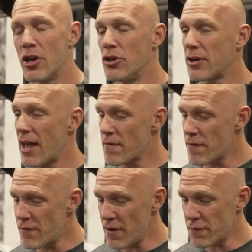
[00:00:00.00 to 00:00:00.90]
You'll get
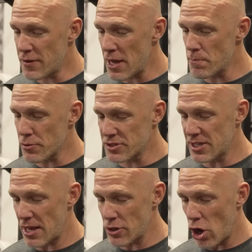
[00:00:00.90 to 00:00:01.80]

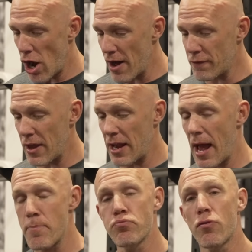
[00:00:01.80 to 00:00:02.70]
15% off, and
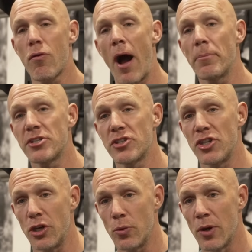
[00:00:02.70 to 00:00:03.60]
I promise
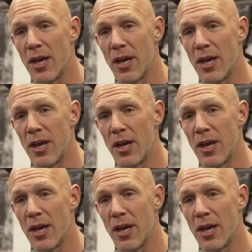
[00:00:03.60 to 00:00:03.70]
you,